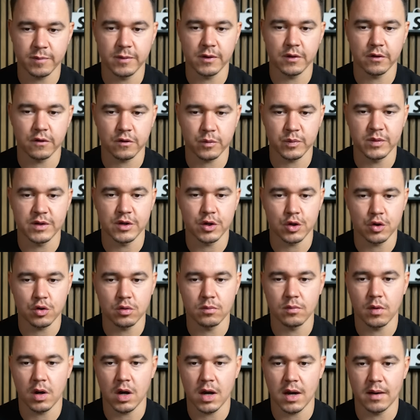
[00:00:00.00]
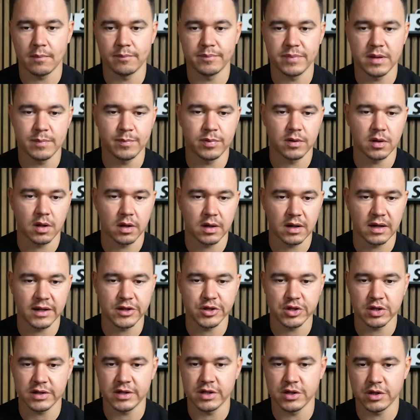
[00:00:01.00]
because we know people are
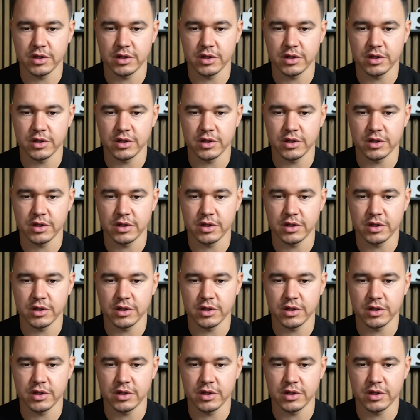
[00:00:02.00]
literally